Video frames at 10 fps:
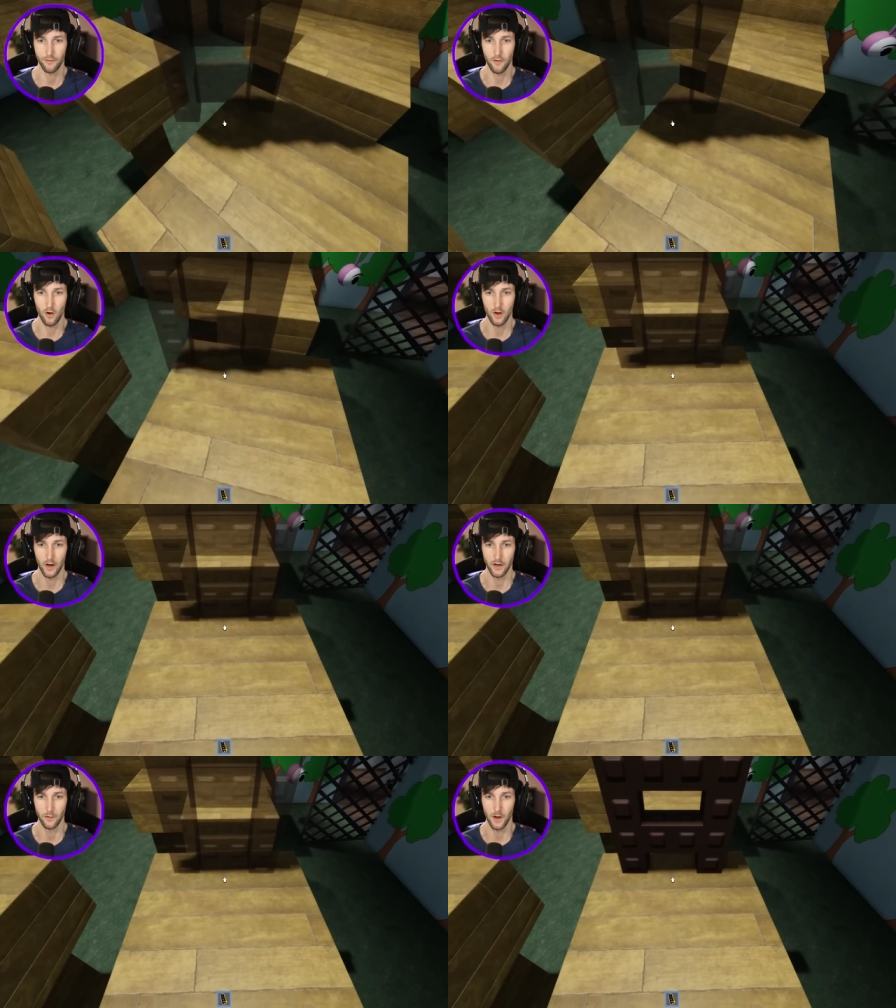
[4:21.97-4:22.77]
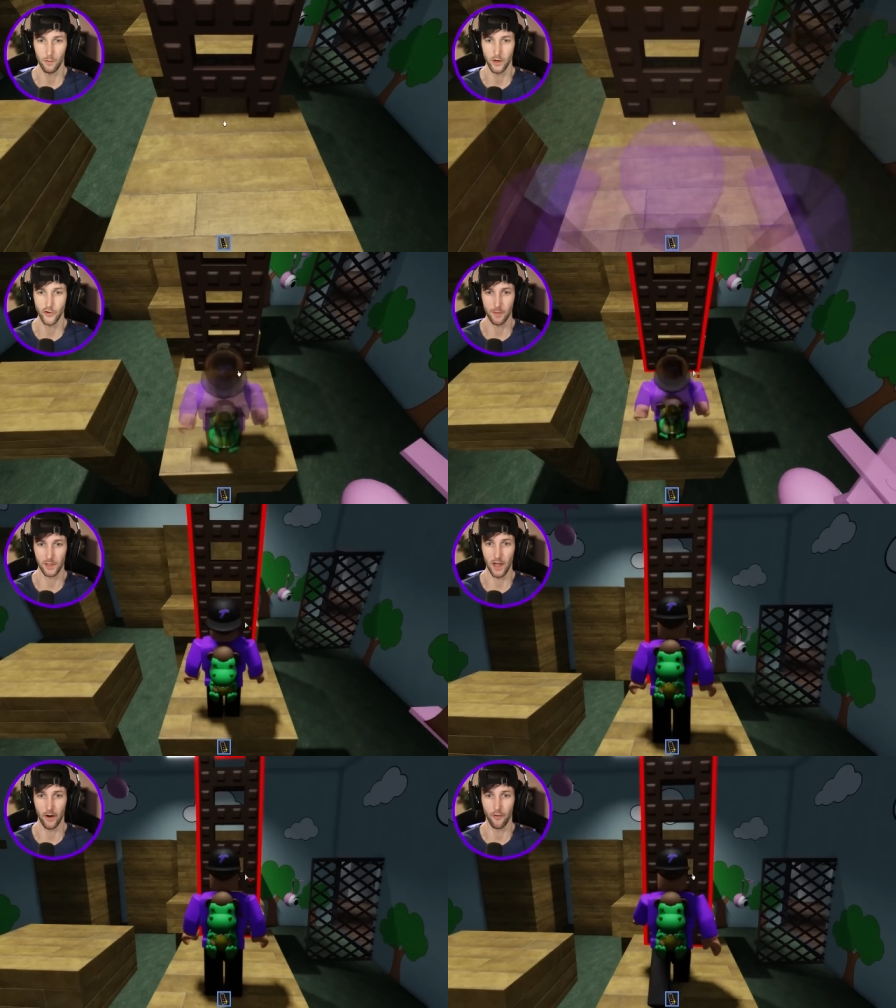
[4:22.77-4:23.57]
to fall, and I do not want to drop
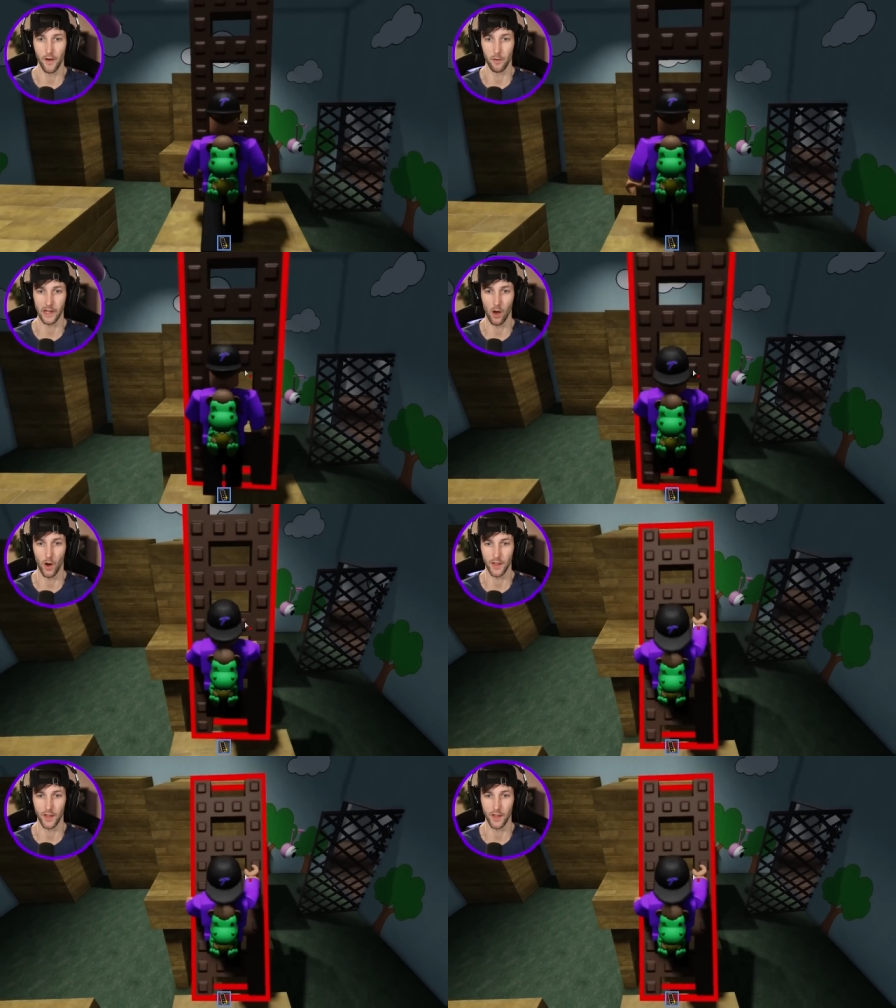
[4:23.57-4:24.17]
the ladder. There we go.